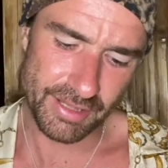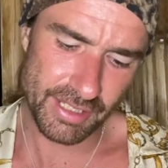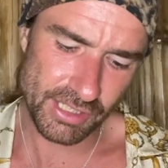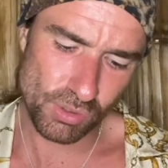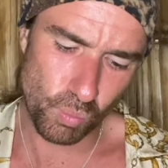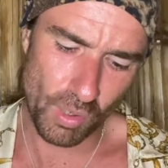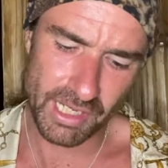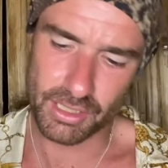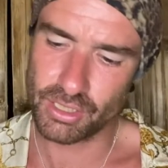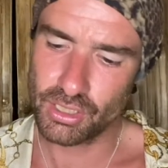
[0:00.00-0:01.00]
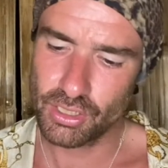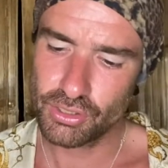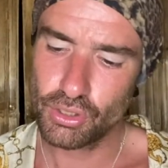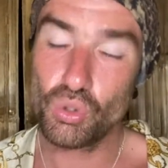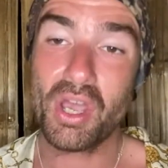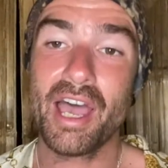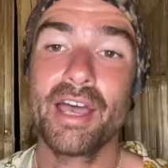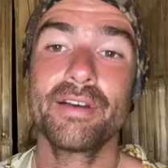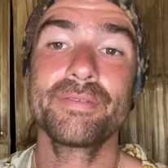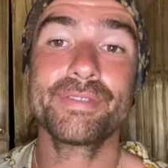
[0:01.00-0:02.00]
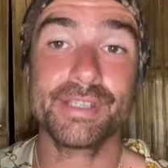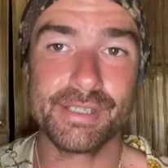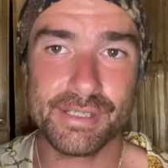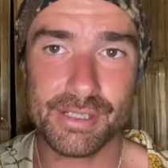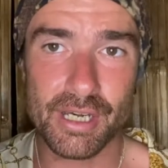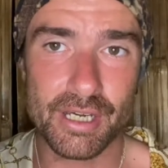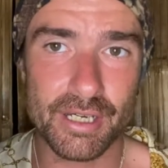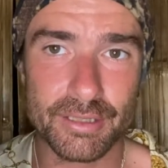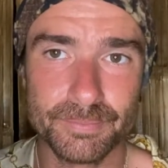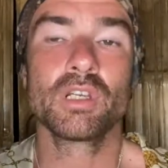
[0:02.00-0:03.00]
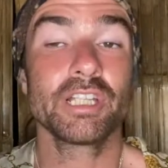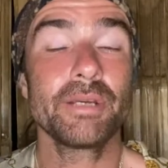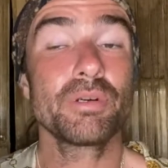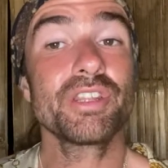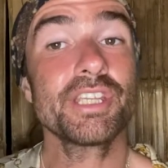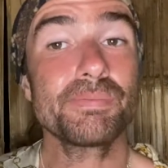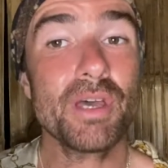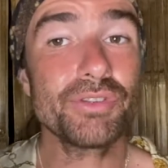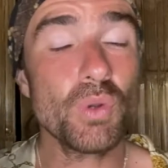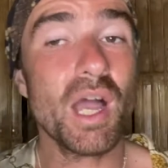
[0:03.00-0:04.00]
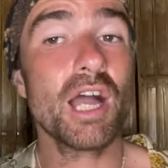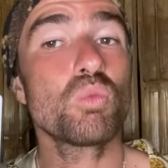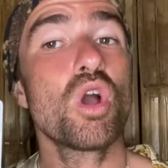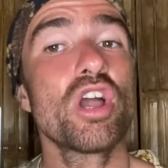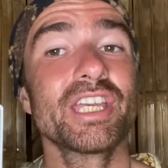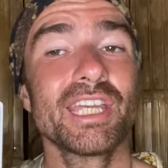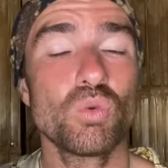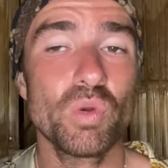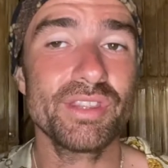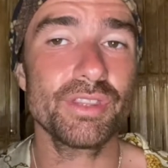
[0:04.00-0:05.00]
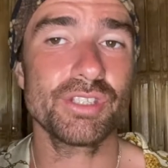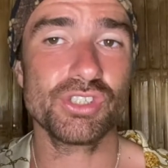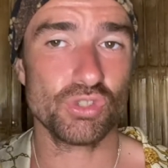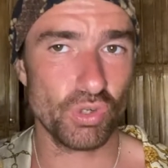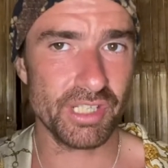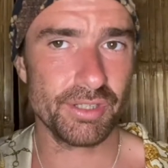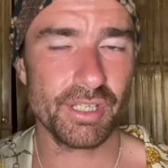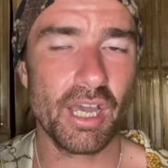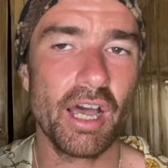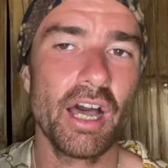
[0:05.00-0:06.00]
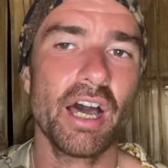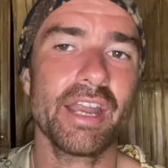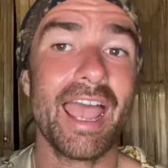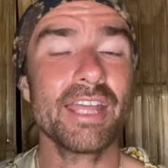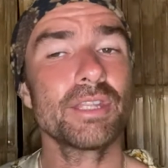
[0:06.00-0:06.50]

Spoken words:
this week you have the Star. Libra, this month you are working with the Strength card, and the